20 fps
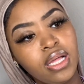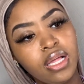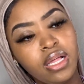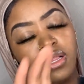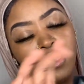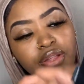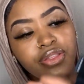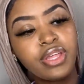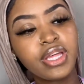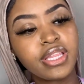
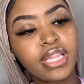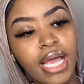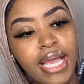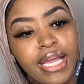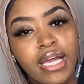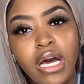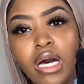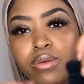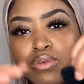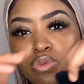the thing that
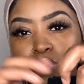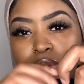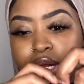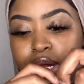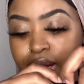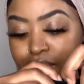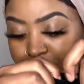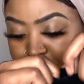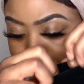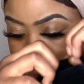comes with
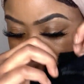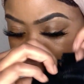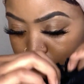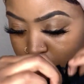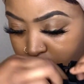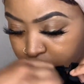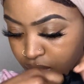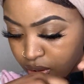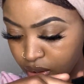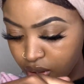it,
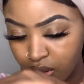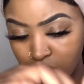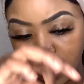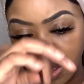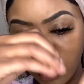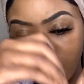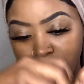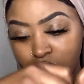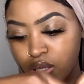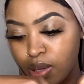
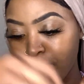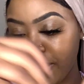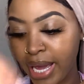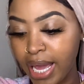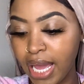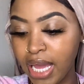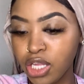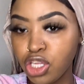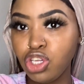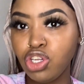the
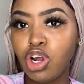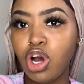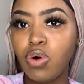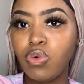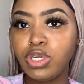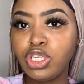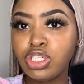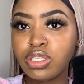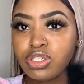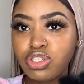bag, you know,
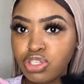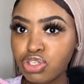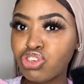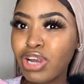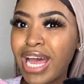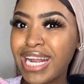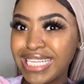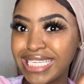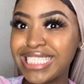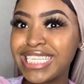when you're
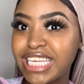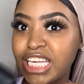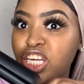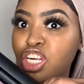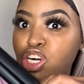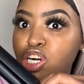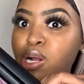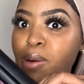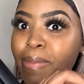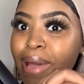trying to
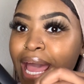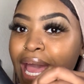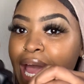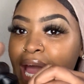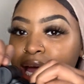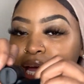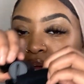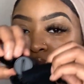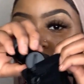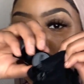secure the bag